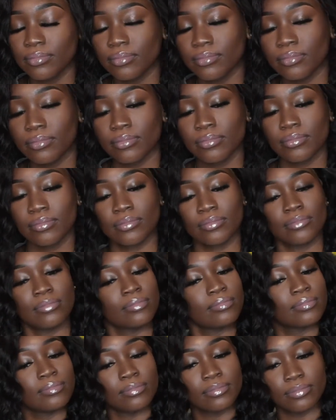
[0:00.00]

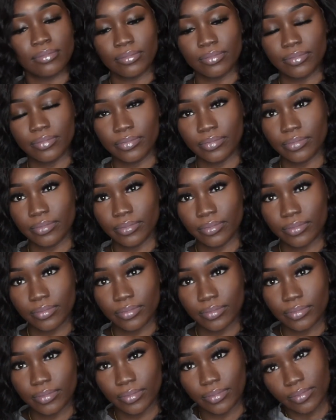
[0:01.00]

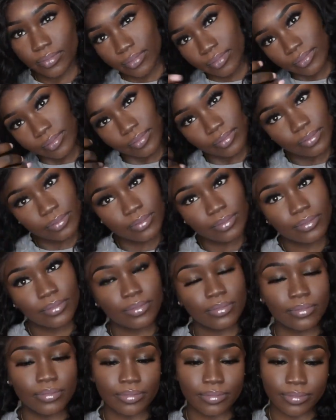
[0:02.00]

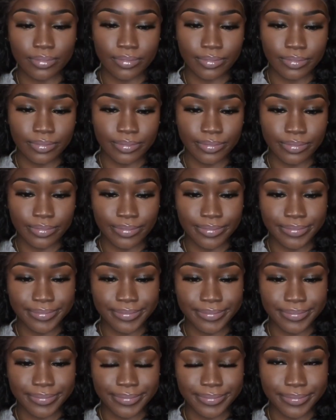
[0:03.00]

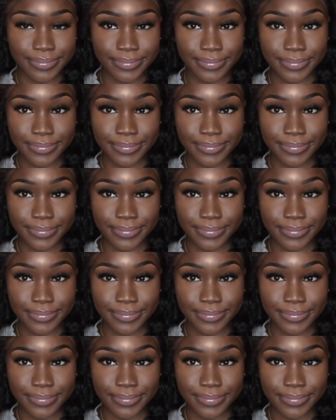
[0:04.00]
[no speech]